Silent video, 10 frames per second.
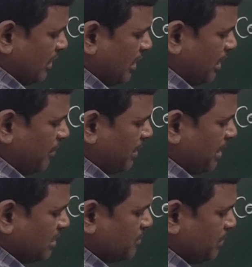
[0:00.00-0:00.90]
a
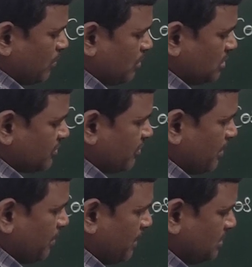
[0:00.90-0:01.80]
minus b whole
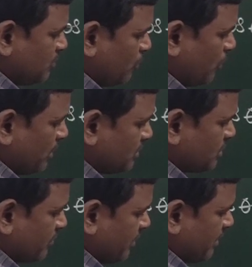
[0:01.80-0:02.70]
square plus 4h
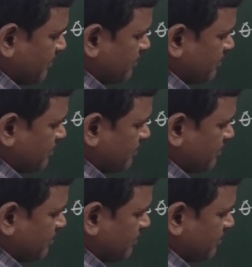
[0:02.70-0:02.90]
square.